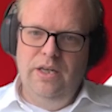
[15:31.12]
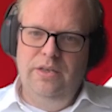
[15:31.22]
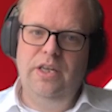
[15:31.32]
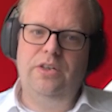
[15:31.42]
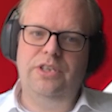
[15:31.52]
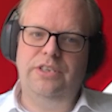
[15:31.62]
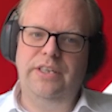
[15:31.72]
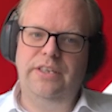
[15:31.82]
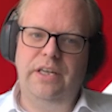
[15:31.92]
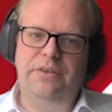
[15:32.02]
No, so I
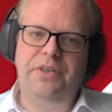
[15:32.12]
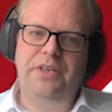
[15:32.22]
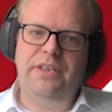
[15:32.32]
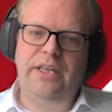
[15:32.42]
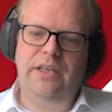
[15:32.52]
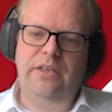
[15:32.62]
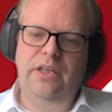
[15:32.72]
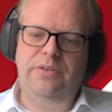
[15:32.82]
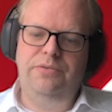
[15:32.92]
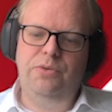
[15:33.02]
think definitely
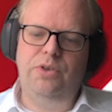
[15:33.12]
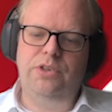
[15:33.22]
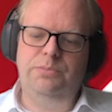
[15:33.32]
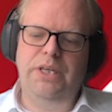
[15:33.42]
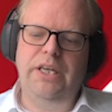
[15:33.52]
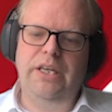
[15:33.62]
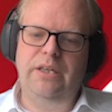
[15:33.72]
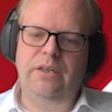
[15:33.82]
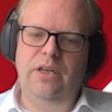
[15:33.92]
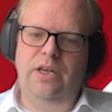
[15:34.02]
if you want
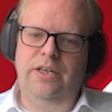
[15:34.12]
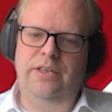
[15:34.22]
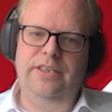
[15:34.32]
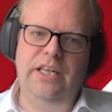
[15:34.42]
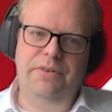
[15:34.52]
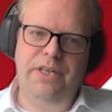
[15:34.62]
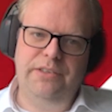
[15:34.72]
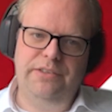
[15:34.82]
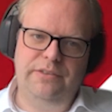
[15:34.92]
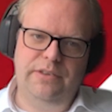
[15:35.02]
to deliver
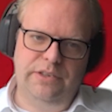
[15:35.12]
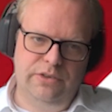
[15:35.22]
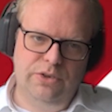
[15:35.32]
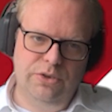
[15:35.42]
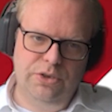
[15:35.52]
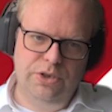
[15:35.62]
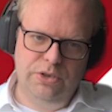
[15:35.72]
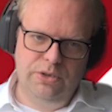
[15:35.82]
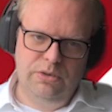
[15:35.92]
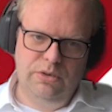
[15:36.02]
as good,
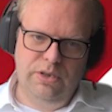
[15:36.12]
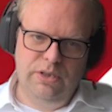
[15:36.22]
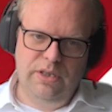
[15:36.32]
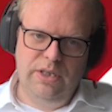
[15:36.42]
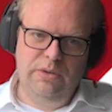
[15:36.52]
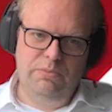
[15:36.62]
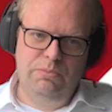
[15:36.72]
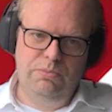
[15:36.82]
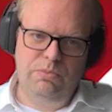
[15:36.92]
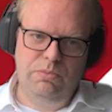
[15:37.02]

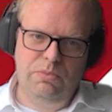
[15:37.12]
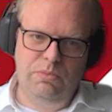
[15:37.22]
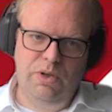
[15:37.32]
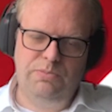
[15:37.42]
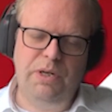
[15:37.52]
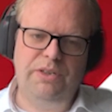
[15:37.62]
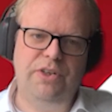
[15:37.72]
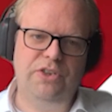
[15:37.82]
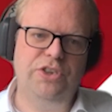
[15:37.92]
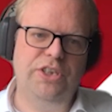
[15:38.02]
as much
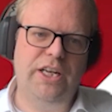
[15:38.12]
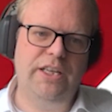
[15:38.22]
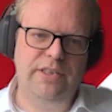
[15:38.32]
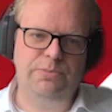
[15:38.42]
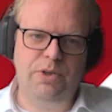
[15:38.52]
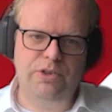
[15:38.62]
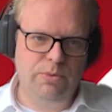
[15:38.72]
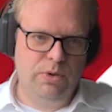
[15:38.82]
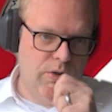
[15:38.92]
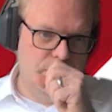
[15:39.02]
functionality as
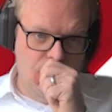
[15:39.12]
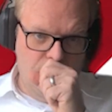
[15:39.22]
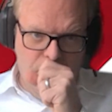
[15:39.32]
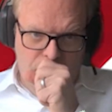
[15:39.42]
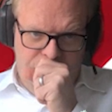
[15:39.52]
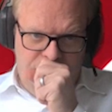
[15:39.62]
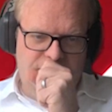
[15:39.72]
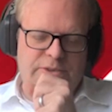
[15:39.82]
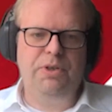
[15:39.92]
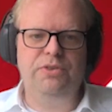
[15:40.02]
possible or
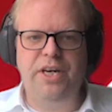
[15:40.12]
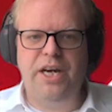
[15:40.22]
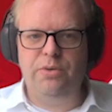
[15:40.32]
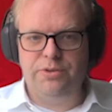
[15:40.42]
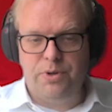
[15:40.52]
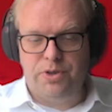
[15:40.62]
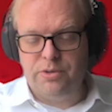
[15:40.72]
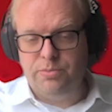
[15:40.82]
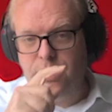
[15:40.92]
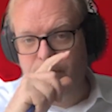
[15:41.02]
as much value as
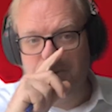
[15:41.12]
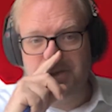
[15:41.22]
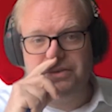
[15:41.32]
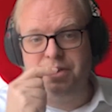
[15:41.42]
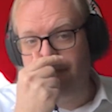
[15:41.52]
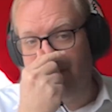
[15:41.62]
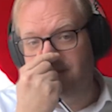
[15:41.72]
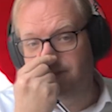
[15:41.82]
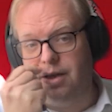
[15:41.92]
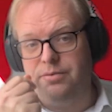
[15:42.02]
possible, you definitely need
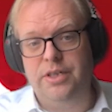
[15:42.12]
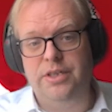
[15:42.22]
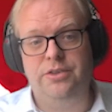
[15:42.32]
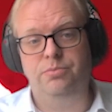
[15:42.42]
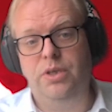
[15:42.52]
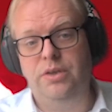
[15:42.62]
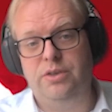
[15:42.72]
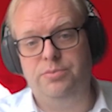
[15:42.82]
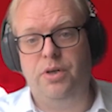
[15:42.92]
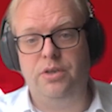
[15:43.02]
to leverage
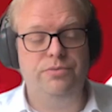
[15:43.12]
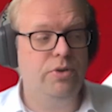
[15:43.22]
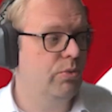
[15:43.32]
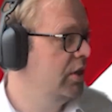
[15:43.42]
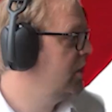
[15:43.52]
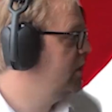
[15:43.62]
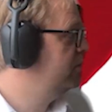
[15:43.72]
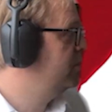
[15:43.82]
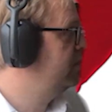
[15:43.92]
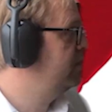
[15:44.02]
as part of your work in
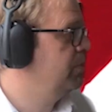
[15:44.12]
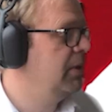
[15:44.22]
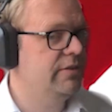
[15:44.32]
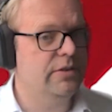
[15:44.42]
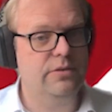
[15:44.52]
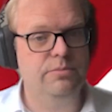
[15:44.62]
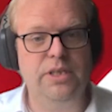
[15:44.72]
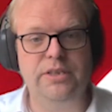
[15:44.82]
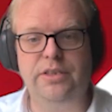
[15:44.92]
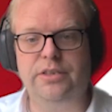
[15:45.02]
specific places.
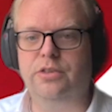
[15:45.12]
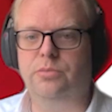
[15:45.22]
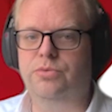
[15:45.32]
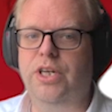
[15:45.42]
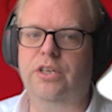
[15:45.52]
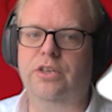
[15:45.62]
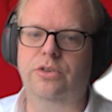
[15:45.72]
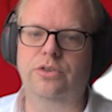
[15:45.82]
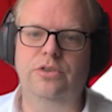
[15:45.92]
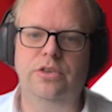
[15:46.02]
And there is some really
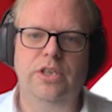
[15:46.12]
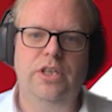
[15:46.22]
good